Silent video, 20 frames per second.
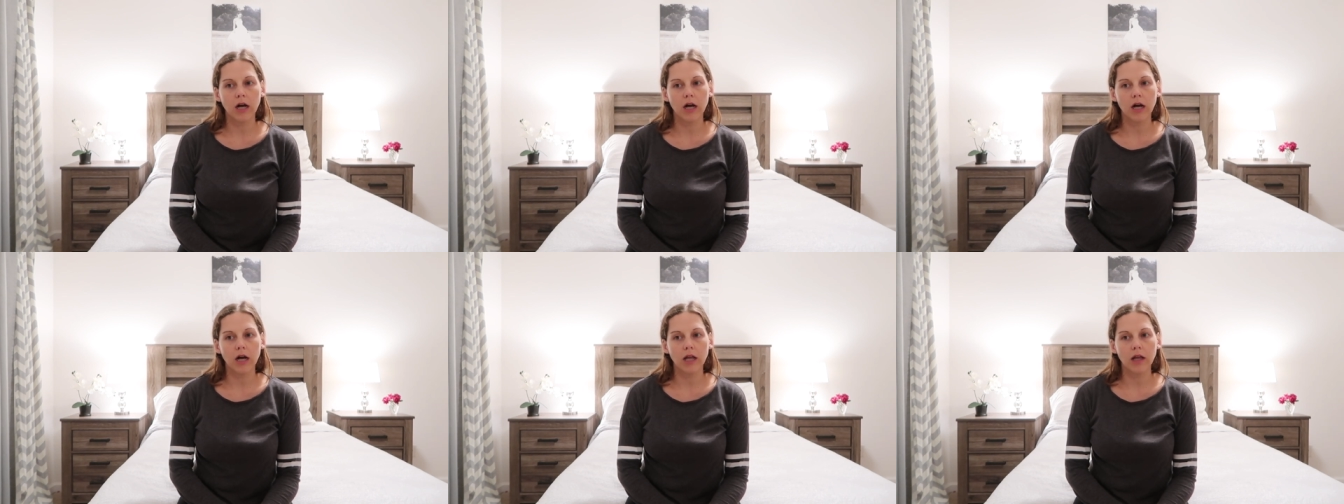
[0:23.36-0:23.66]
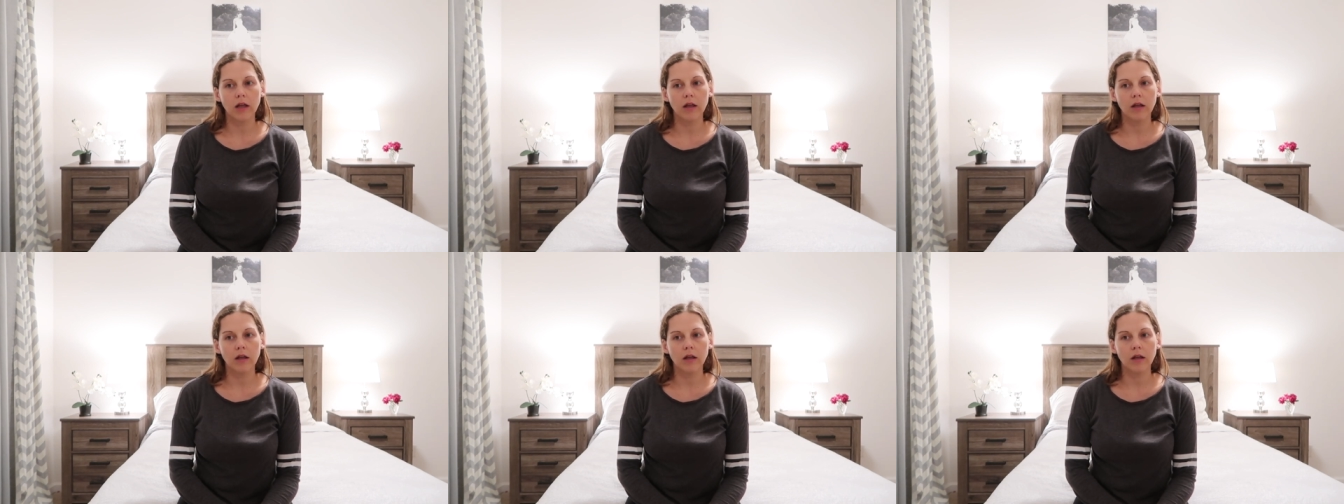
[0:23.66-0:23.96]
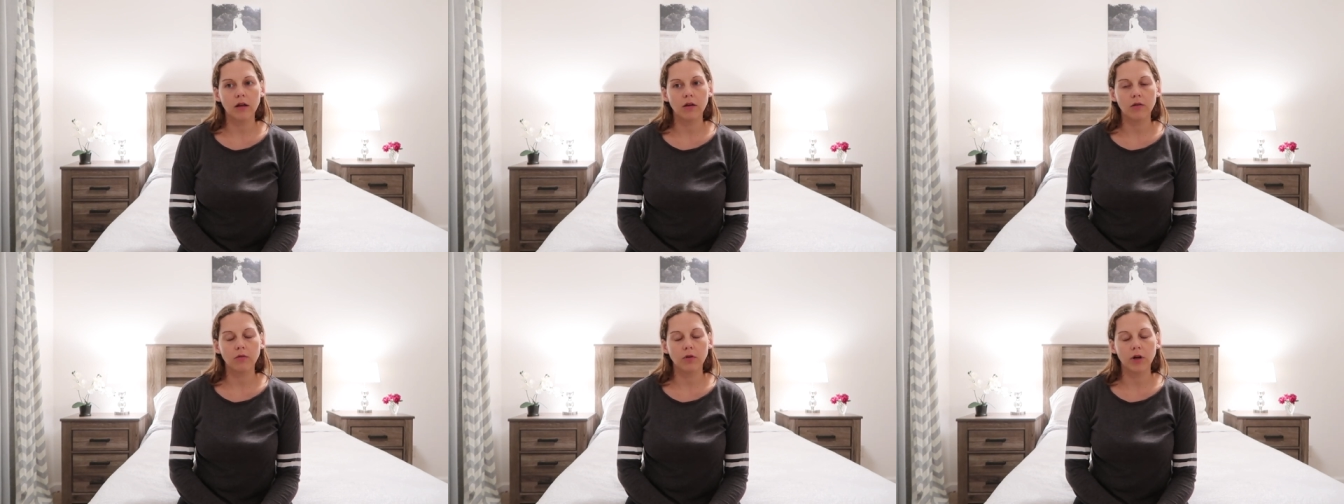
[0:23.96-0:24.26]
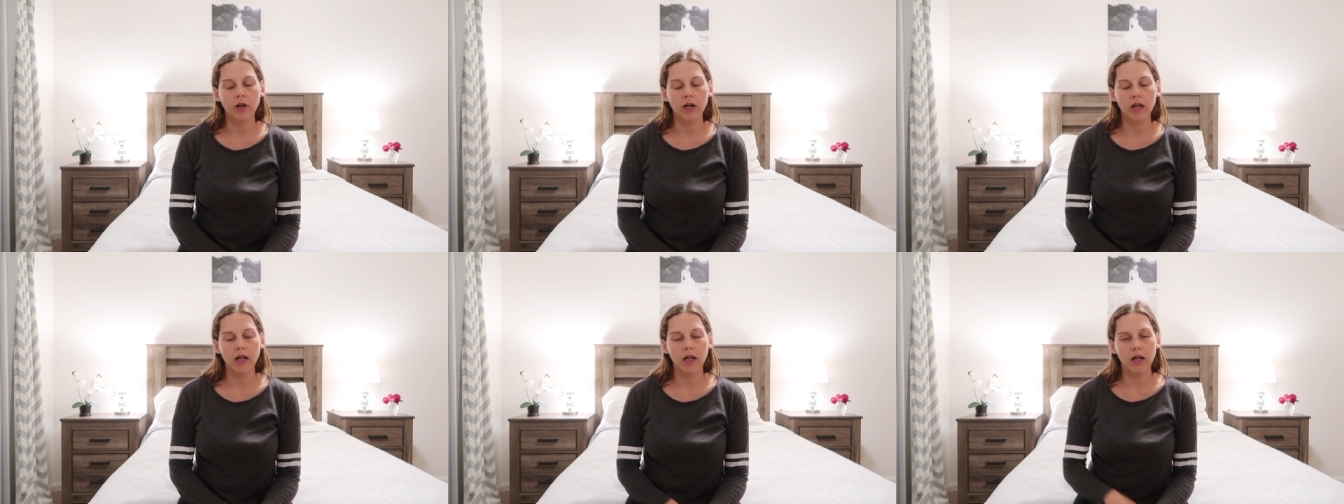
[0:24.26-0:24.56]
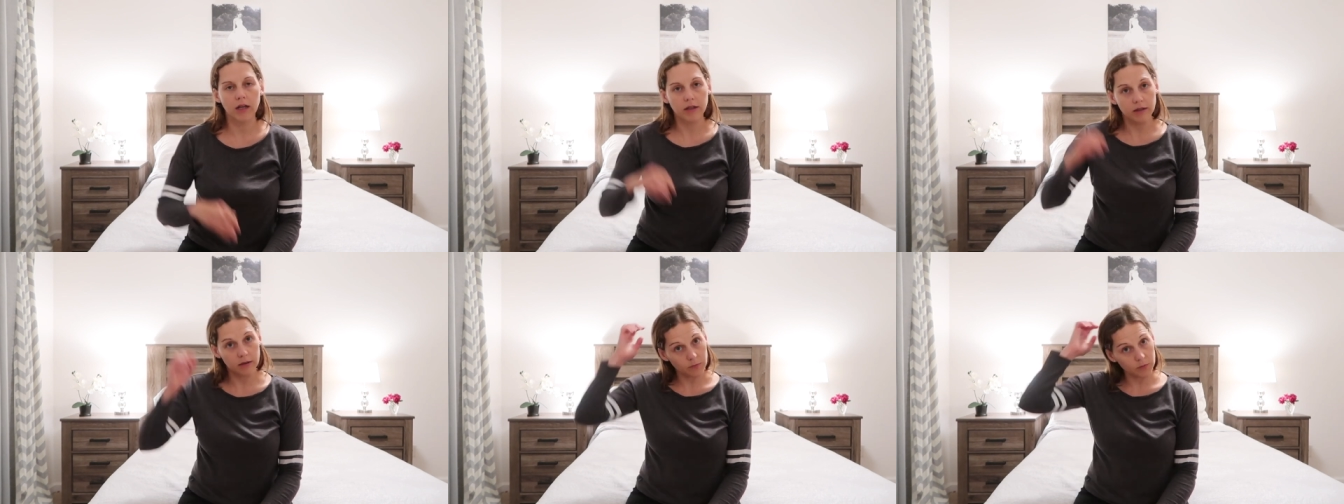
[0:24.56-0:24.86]
I when I
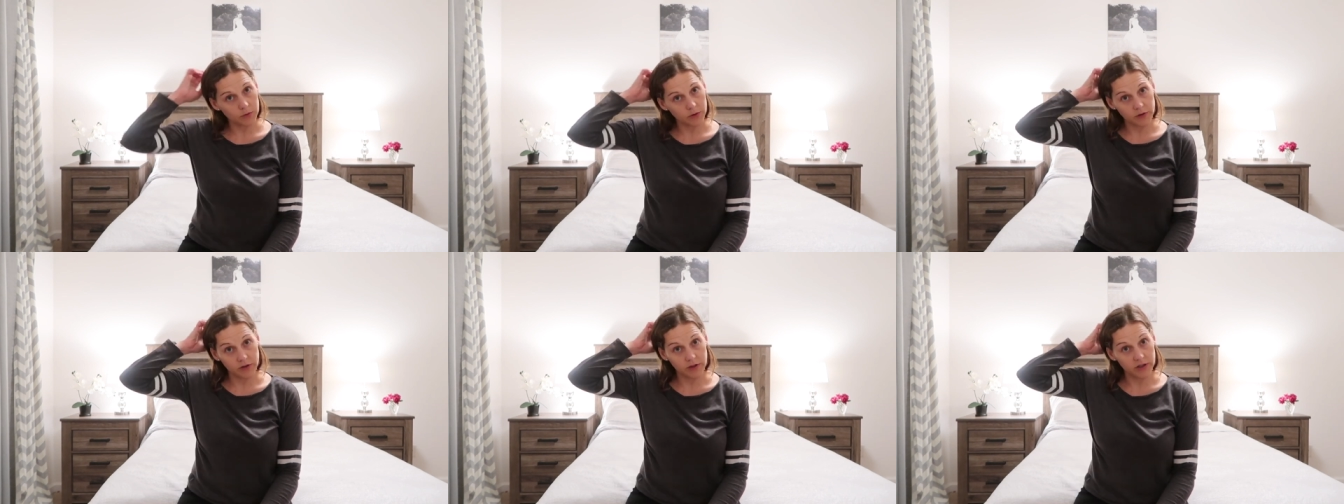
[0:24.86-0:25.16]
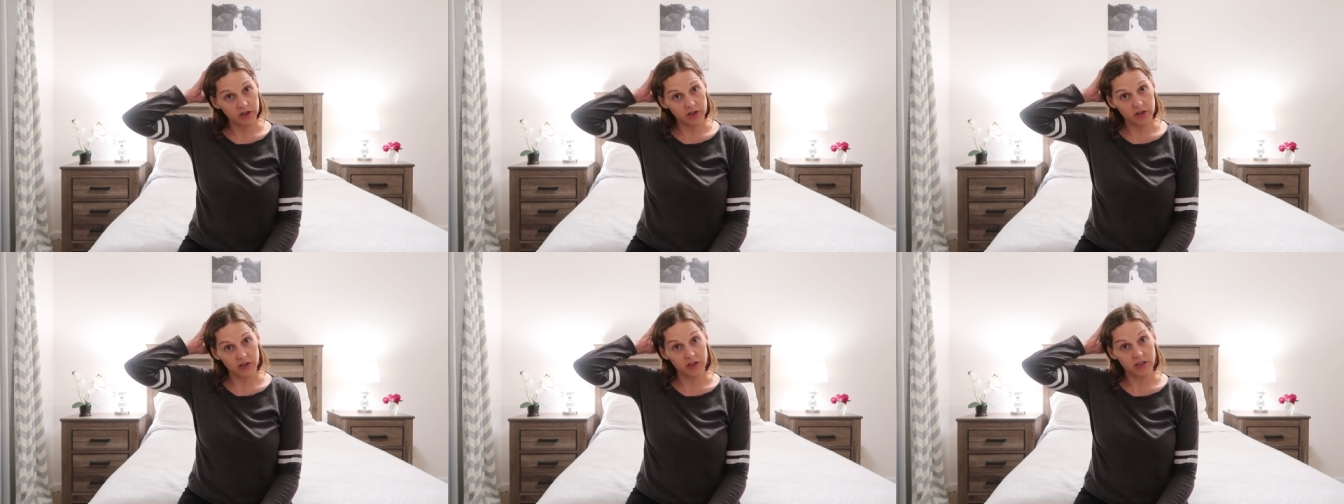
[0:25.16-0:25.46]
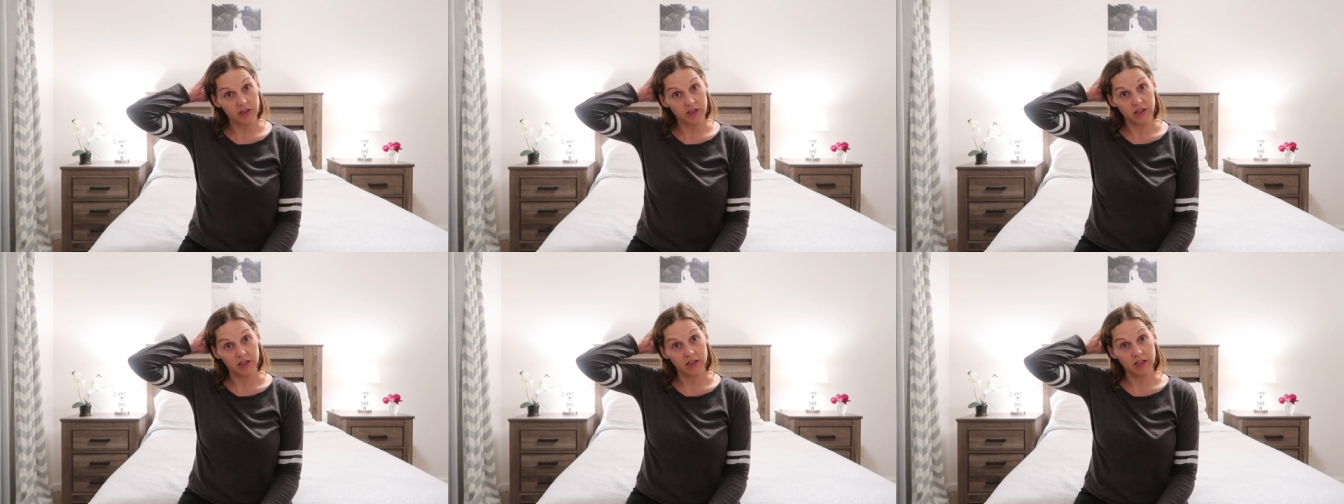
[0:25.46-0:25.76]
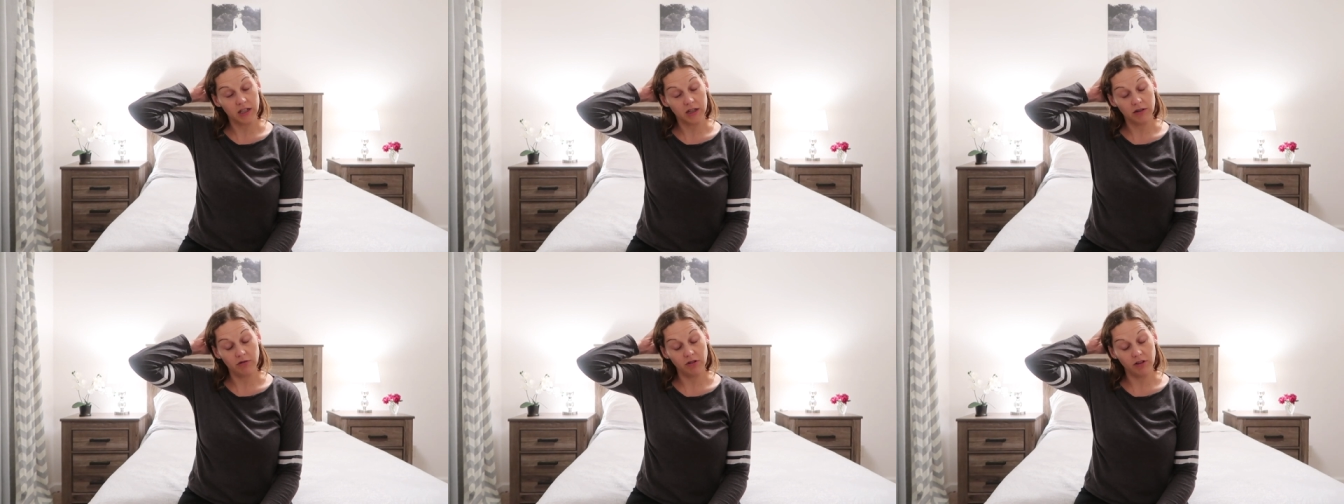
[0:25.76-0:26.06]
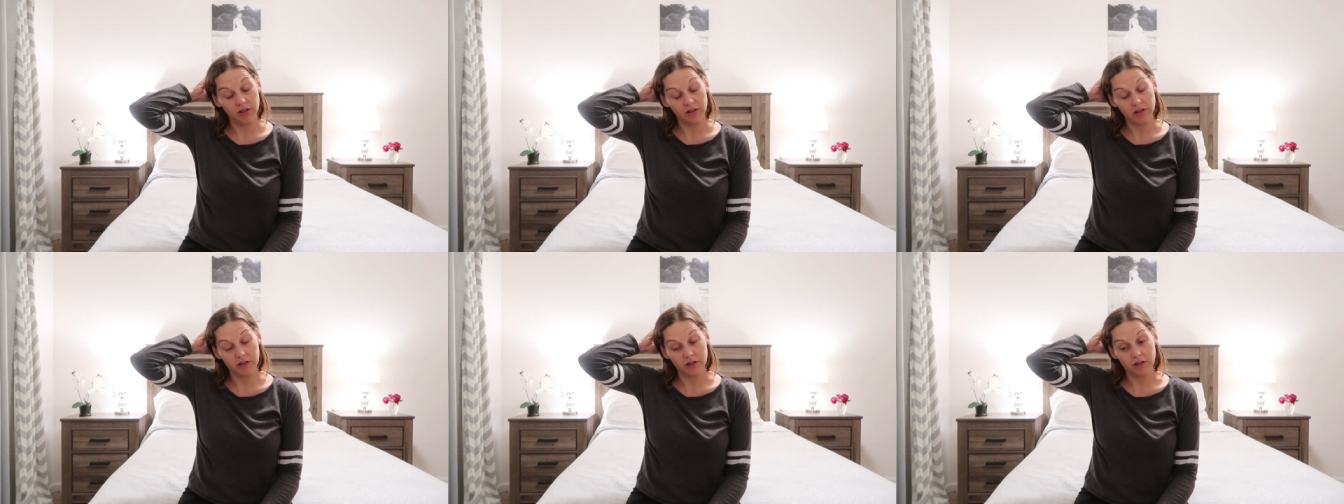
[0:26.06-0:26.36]
had the procedure done I
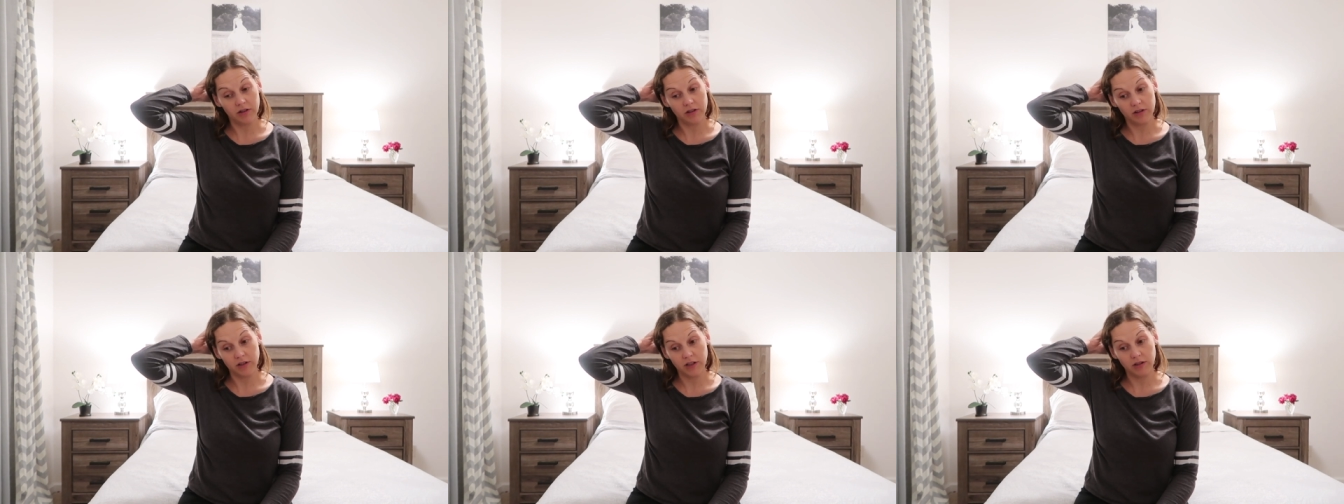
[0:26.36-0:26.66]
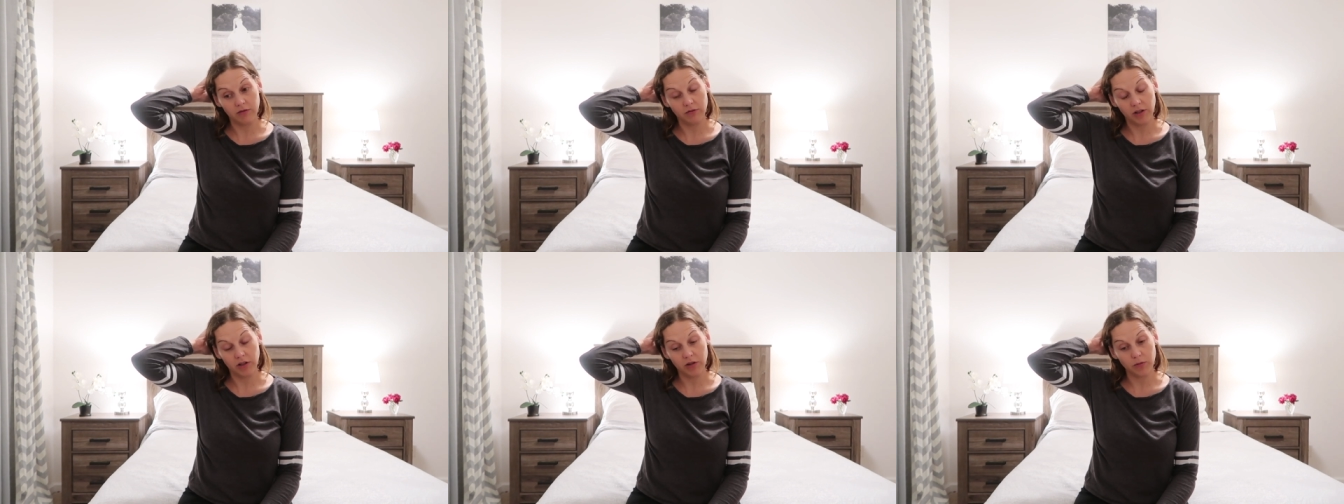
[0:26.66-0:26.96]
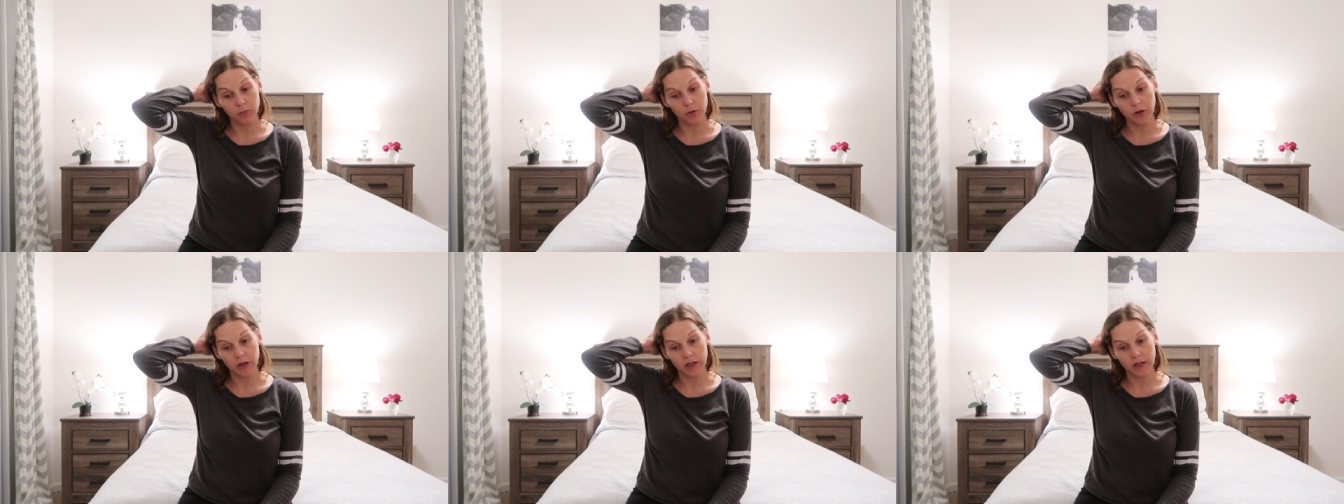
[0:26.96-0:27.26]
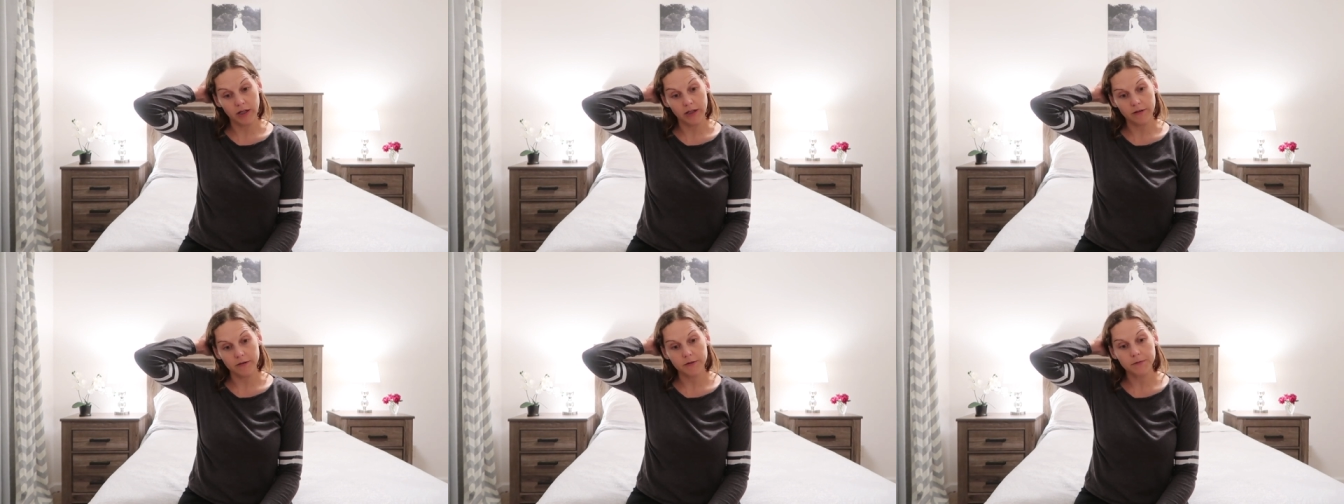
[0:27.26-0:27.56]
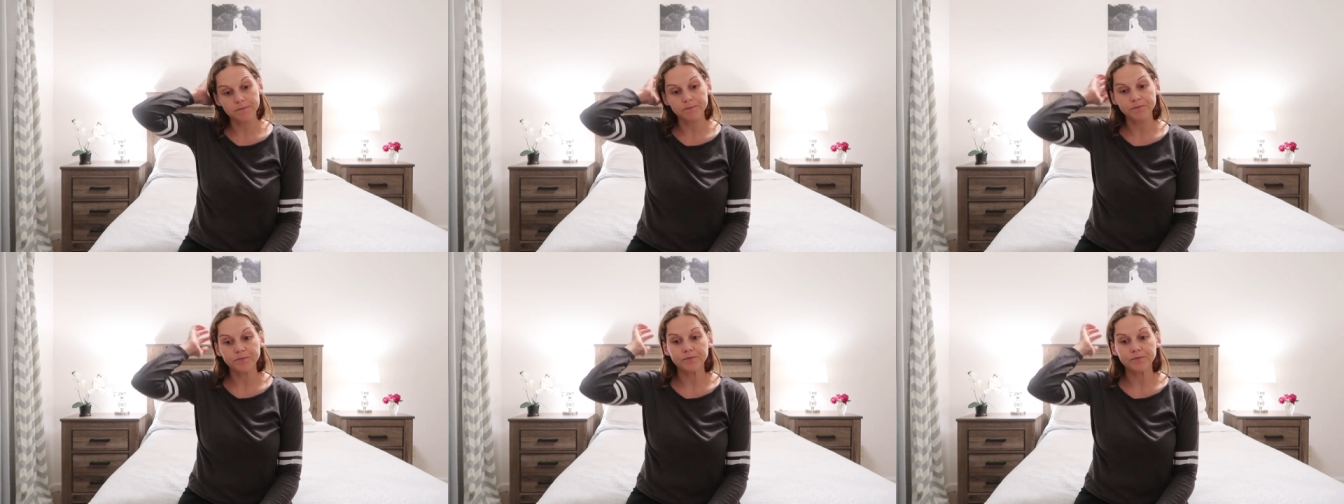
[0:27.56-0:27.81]
was 13 weeks pregnant